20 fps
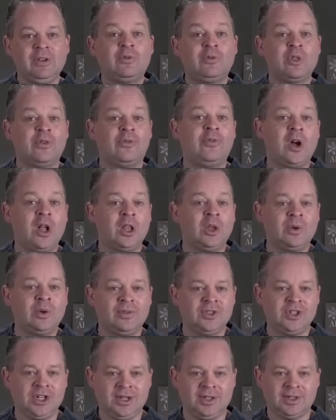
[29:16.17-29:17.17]
for the follower
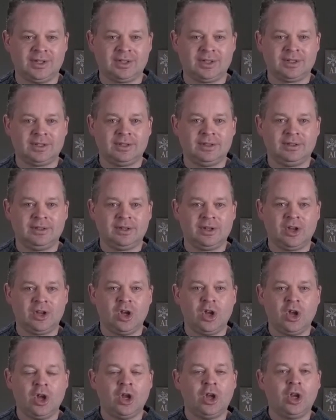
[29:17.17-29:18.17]
of Jesus,
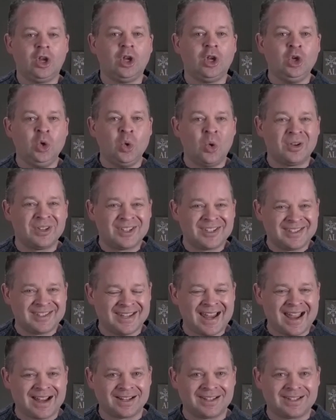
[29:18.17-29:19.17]
your
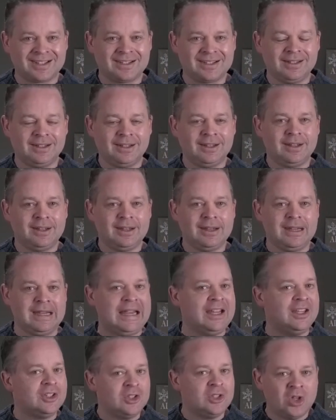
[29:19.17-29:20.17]
sex
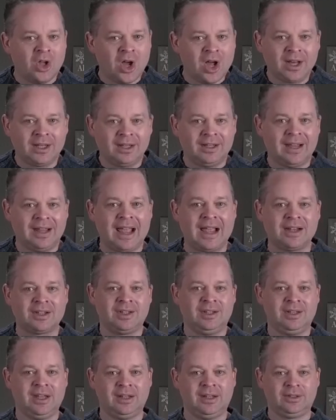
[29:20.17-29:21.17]
is not
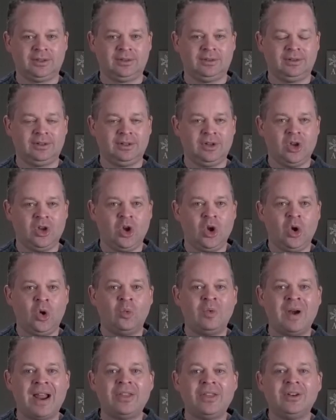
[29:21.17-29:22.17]
accidental.
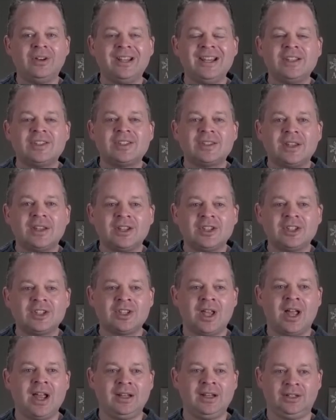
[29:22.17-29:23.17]
Rather, it's
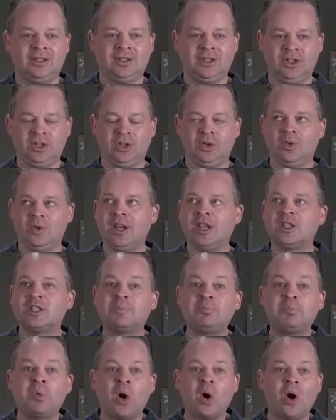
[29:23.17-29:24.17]
assigned to you.
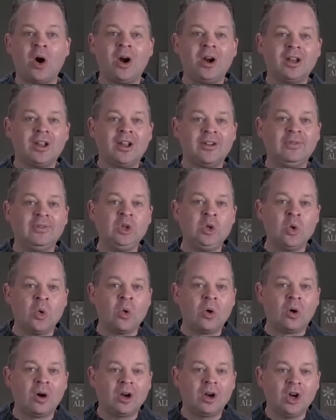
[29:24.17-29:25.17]
It's part of
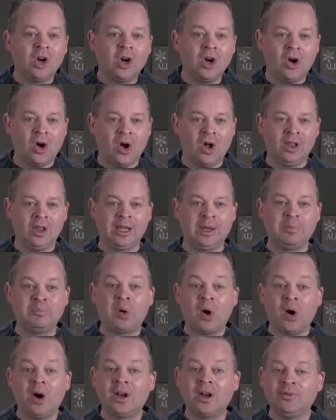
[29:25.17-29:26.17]
your calling,
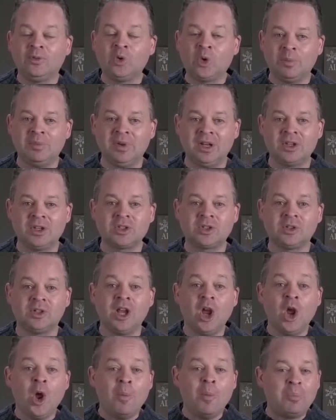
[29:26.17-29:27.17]
part of your
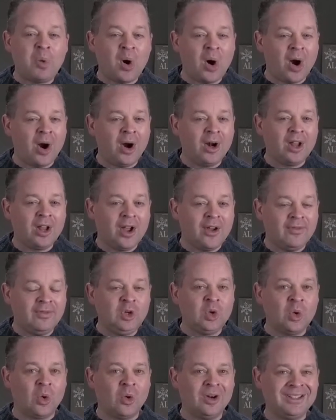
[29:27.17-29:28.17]
ministry, part of
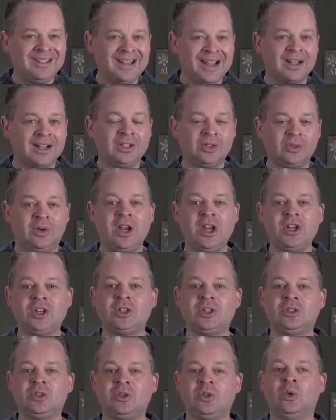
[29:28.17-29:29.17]
your
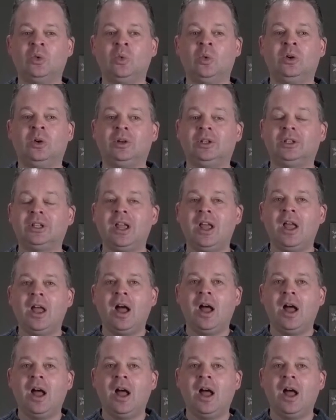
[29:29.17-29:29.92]
declaration to the world